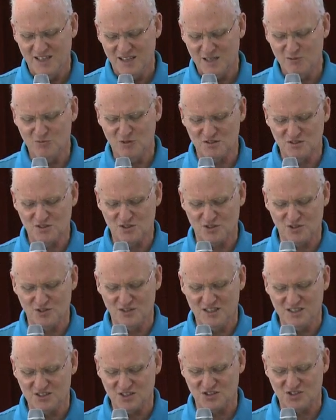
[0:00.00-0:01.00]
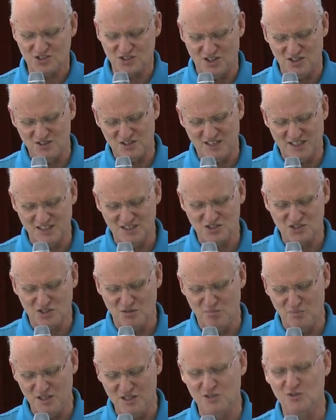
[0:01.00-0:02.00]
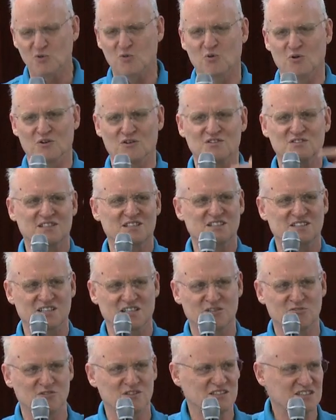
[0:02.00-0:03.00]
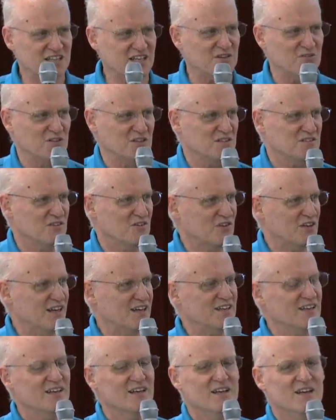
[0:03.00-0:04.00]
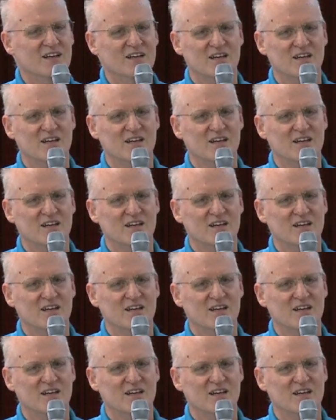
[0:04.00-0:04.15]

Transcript: and will turn his assault against the male quarters, etc., etc., okay?